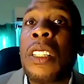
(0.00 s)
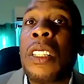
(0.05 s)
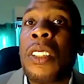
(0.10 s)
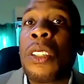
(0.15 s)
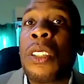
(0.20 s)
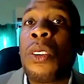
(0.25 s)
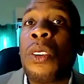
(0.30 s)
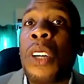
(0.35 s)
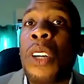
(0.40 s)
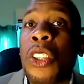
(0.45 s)

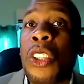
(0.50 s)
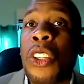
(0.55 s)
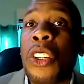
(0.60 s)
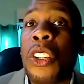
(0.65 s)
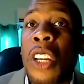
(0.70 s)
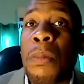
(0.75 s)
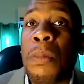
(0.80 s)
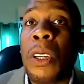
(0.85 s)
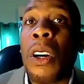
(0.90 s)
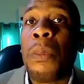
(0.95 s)

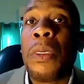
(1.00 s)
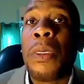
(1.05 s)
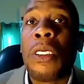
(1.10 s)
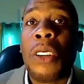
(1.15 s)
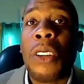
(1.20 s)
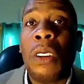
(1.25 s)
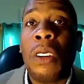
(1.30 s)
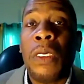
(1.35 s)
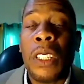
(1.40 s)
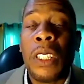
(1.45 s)
situations becoming
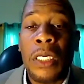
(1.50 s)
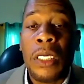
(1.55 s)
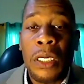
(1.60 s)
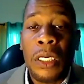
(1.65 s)
solvency